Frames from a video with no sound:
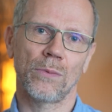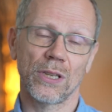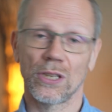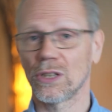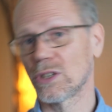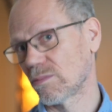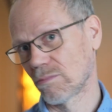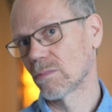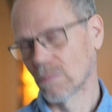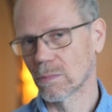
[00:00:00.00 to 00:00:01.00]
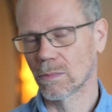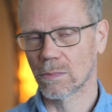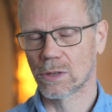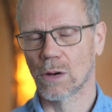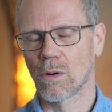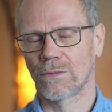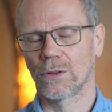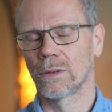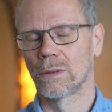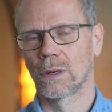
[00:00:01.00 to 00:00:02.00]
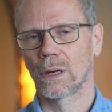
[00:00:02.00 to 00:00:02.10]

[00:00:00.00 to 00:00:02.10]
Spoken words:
which is so often